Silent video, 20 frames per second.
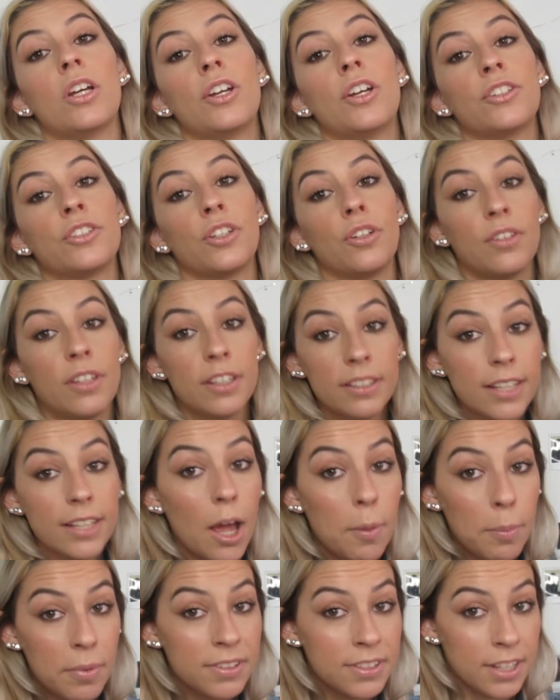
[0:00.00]
So this
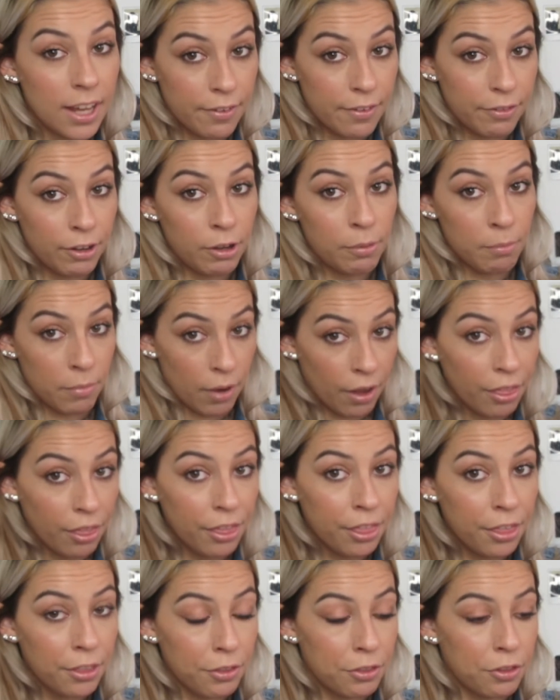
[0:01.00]
happens every
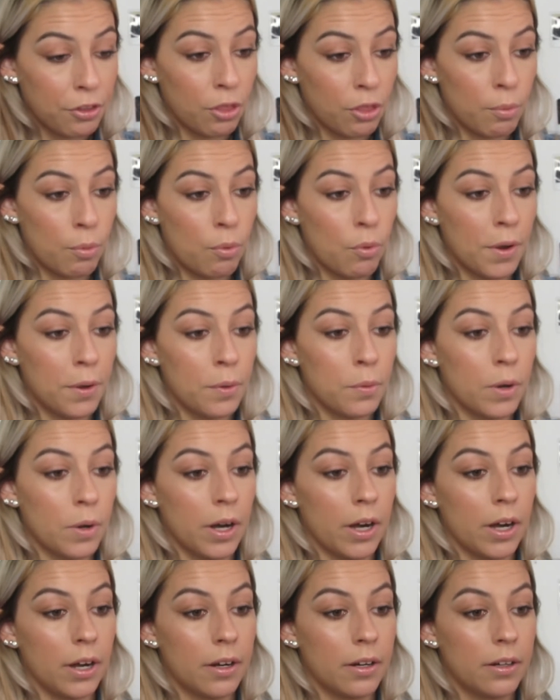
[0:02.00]
month to the point
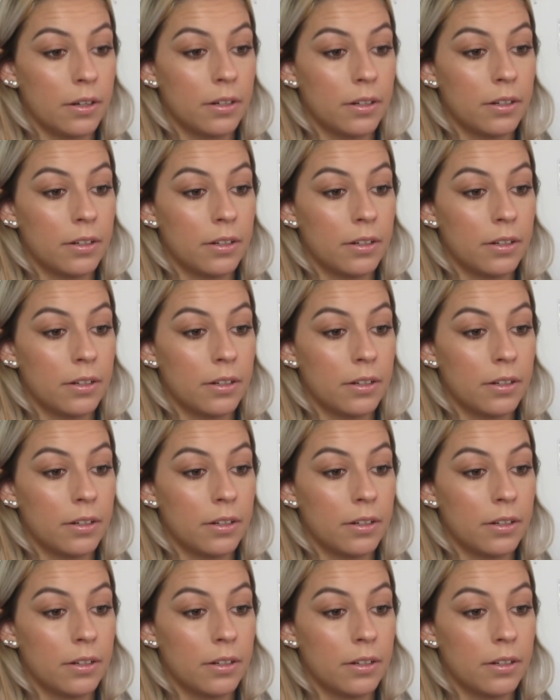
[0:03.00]
where